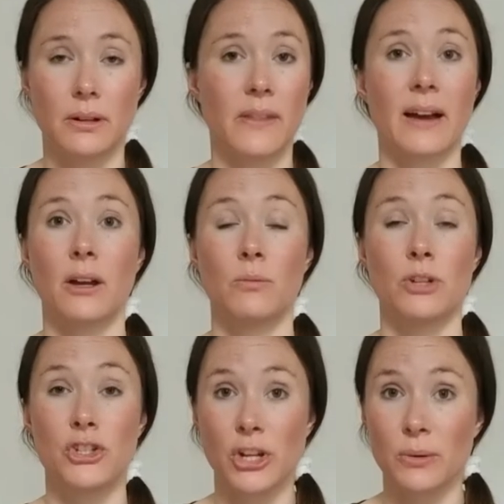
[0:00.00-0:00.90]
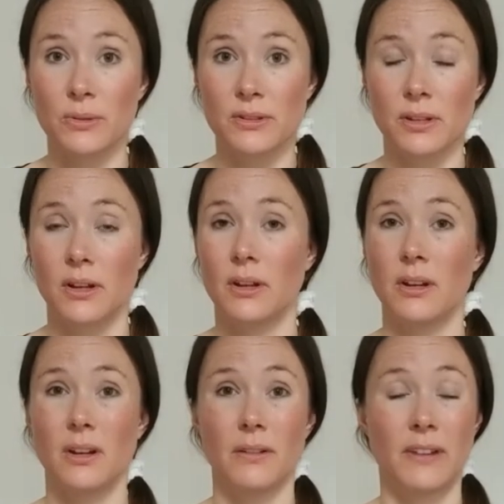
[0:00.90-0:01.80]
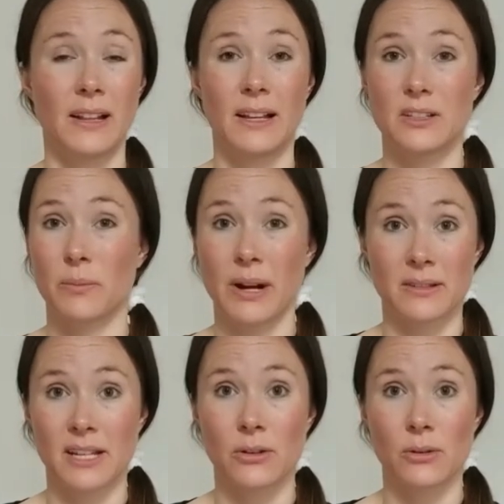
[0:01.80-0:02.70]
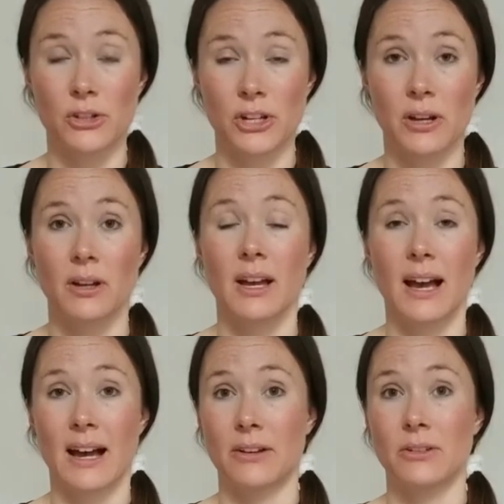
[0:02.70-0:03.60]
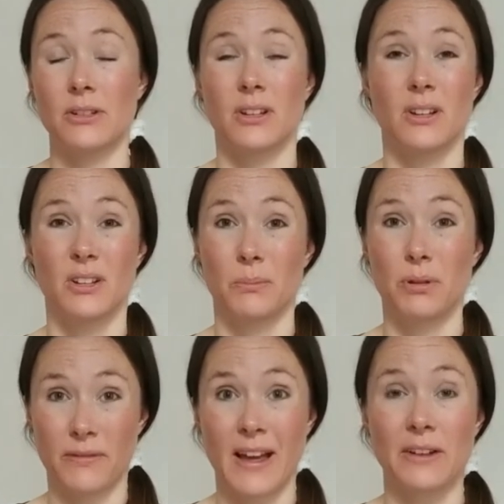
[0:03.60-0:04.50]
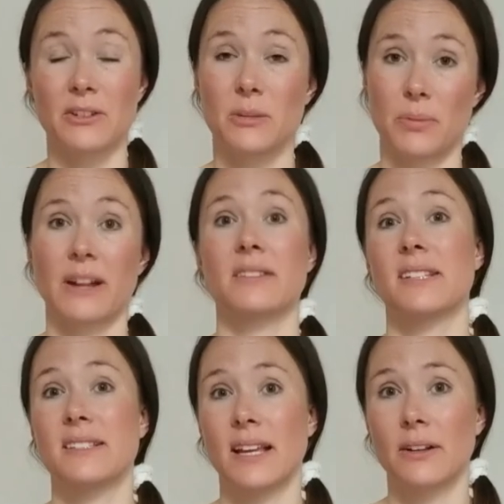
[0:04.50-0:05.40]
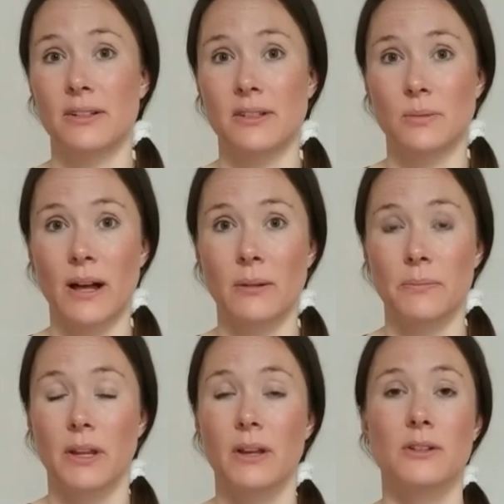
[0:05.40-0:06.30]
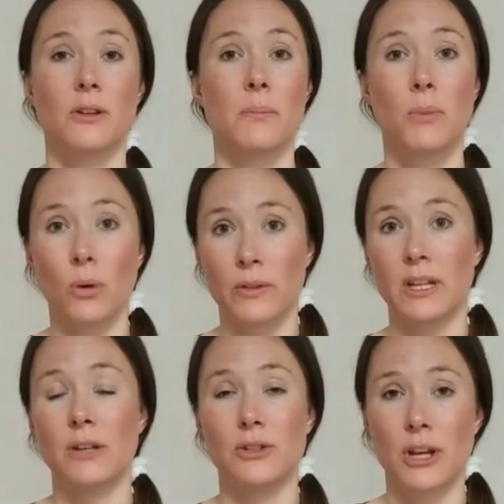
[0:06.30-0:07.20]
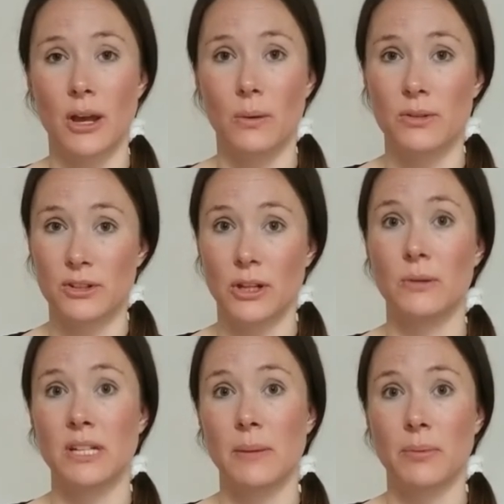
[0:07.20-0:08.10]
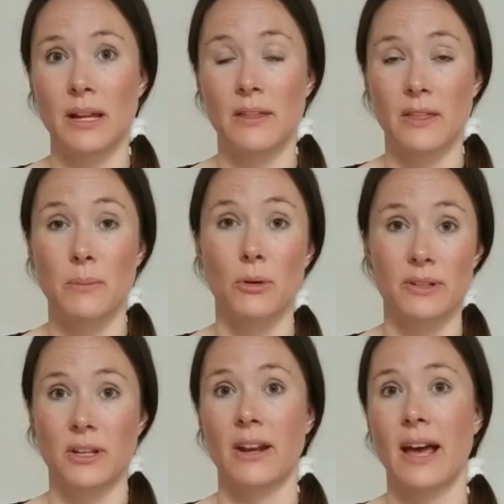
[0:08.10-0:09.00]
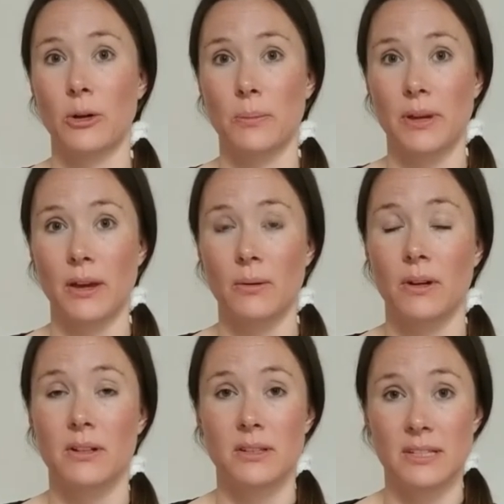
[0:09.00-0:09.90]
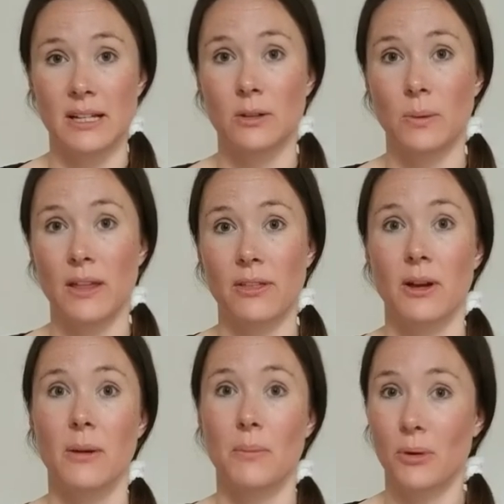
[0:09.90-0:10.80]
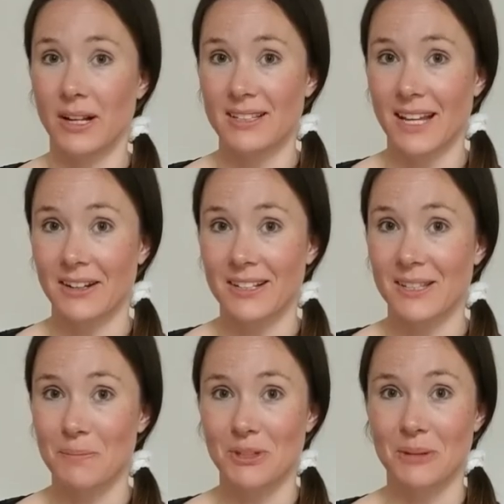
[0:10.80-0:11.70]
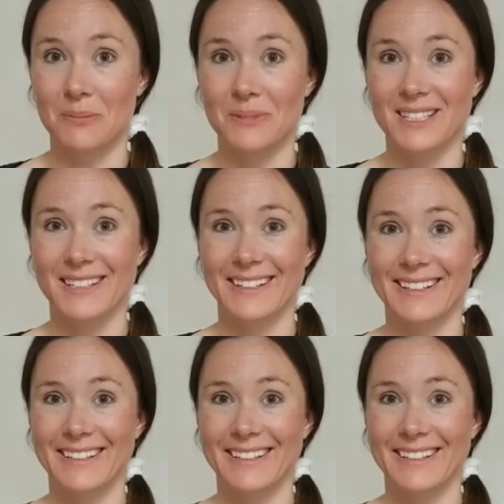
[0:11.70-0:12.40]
and that can reduce feelings of pregnancy nausea and prevent pregnancy sickness as well. So the more that you do slow deep breathing, the more it's going to help you to deal with morning sickness symptoms.